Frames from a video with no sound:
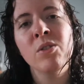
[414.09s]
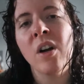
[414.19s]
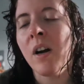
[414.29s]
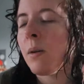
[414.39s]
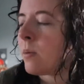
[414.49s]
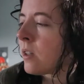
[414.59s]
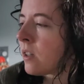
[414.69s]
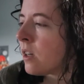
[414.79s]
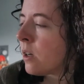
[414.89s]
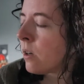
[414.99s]
job. And
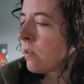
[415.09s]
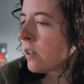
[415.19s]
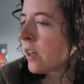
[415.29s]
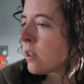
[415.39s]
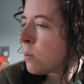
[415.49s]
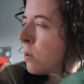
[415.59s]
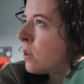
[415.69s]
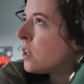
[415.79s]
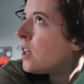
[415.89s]
hope you guys will.